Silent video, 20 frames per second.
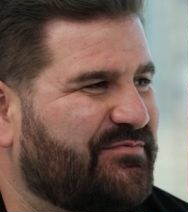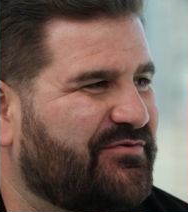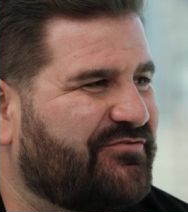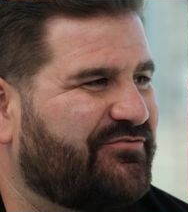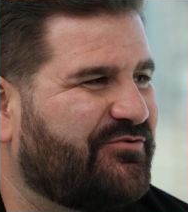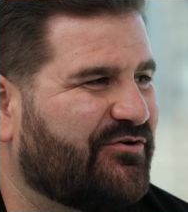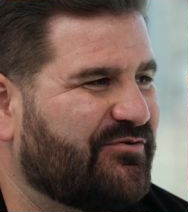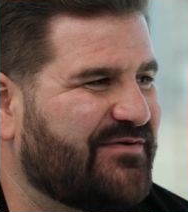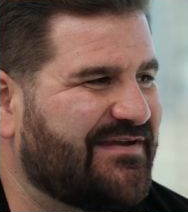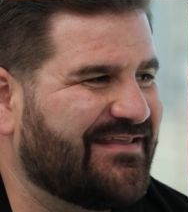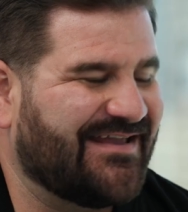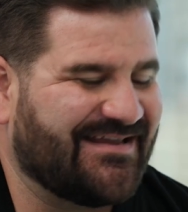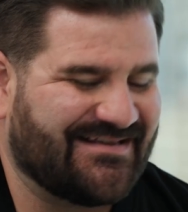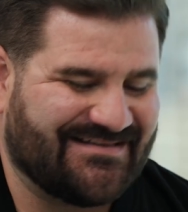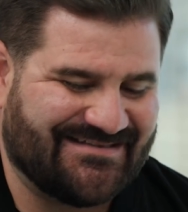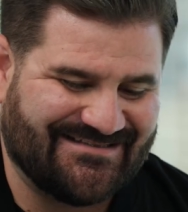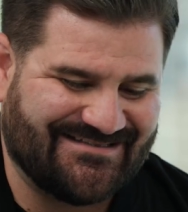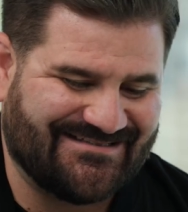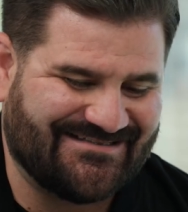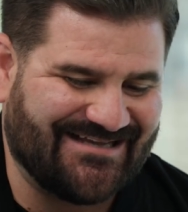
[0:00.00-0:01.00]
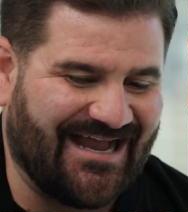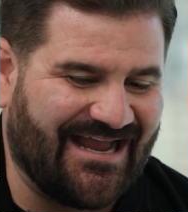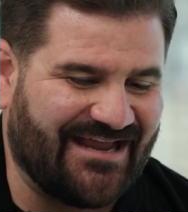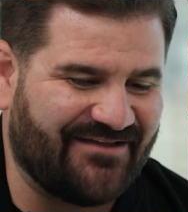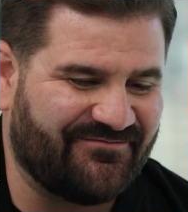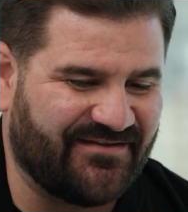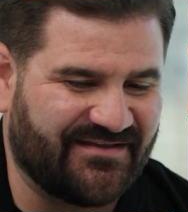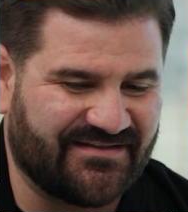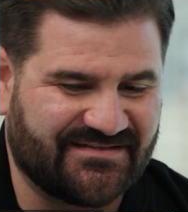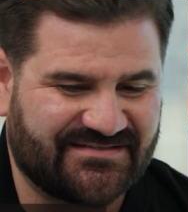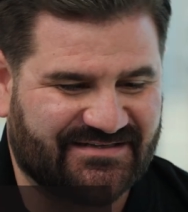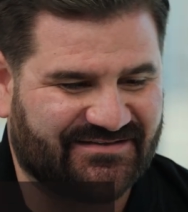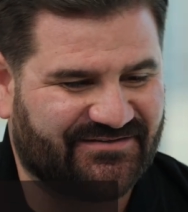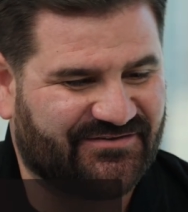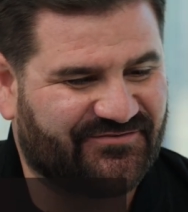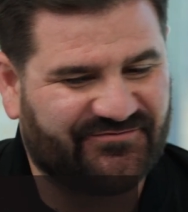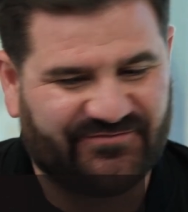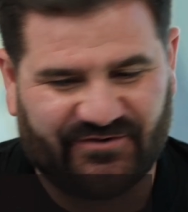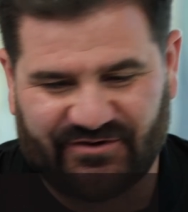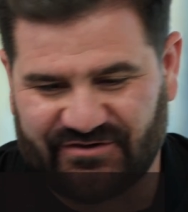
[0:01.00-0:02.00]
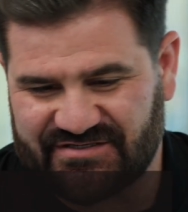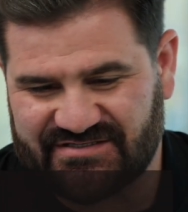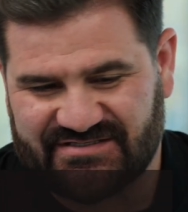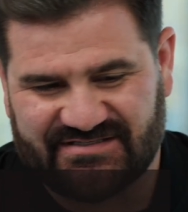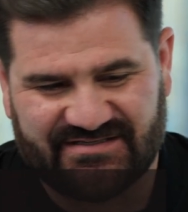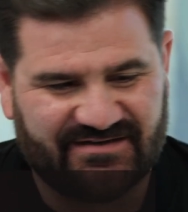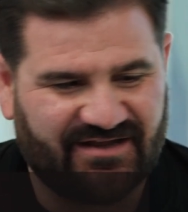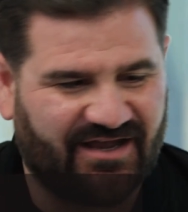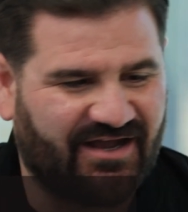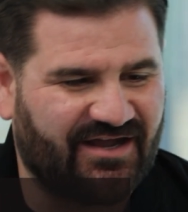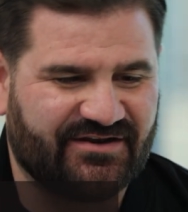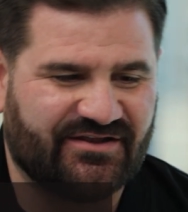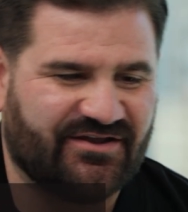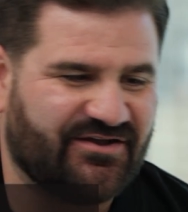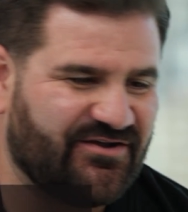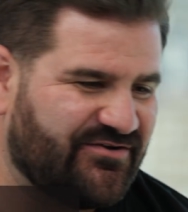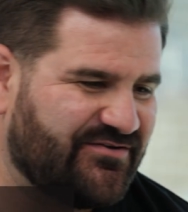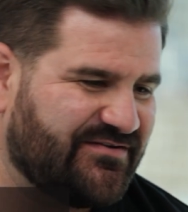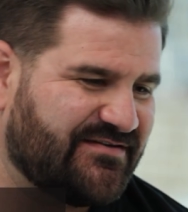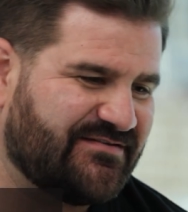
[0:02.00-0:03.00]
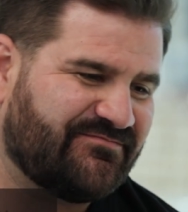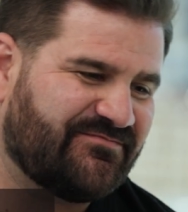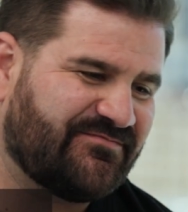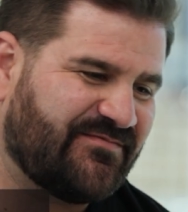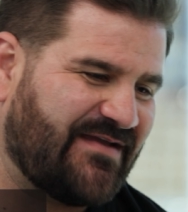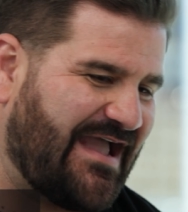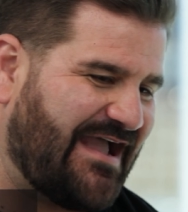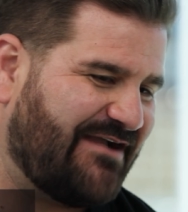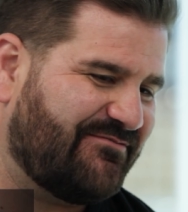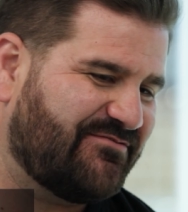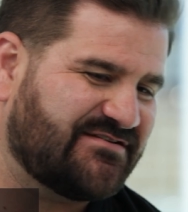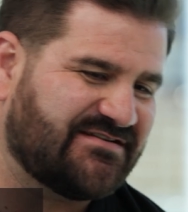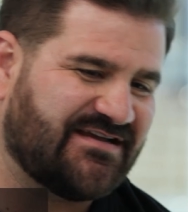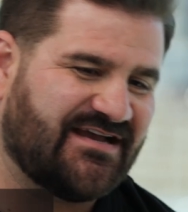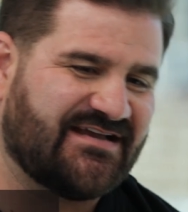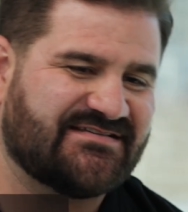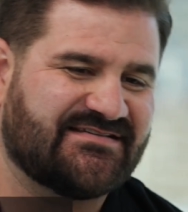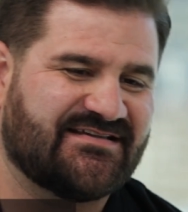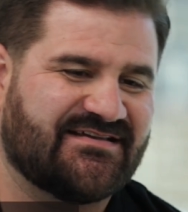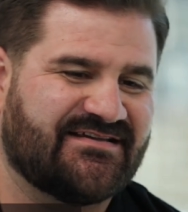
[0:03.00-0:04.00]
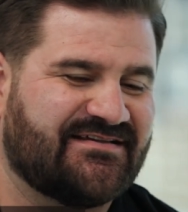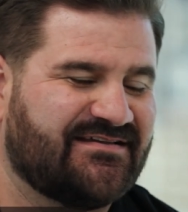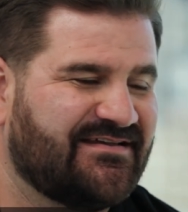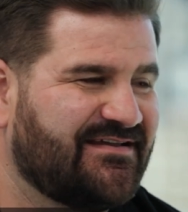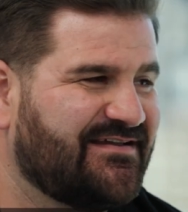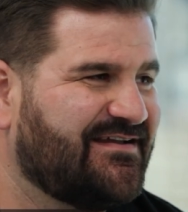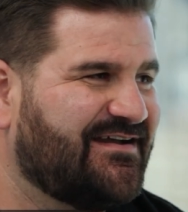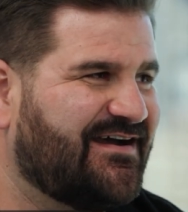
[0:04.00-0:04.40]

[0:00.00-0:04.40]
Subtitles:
before we dive into First in Auto and advertising,